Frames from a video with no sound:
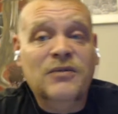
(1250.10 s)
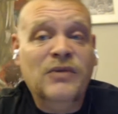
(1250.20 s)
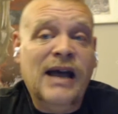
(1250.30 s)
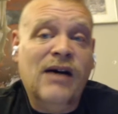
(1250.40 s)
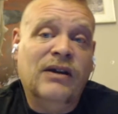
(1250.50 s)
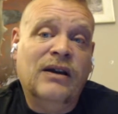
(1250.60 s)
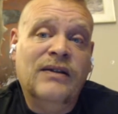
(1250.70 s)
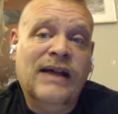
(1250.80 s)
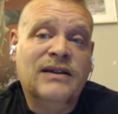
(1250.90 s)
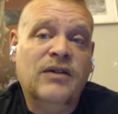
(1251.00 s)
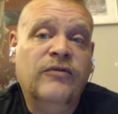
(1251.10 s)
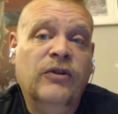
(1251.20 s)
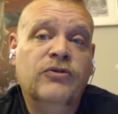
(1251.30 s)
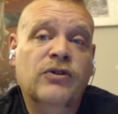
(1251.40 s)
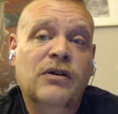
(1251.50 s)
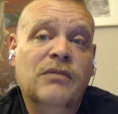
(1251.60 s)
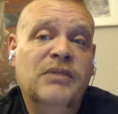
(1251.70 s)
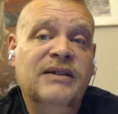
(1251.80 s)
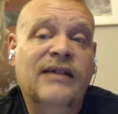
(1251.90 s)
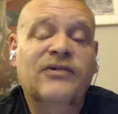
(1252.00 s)
a reality. That's our future
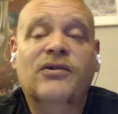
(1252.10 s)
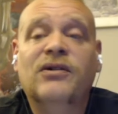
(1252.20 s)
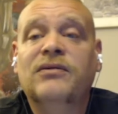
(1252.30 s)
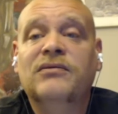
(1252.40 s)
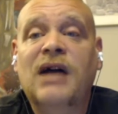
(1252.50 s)
potential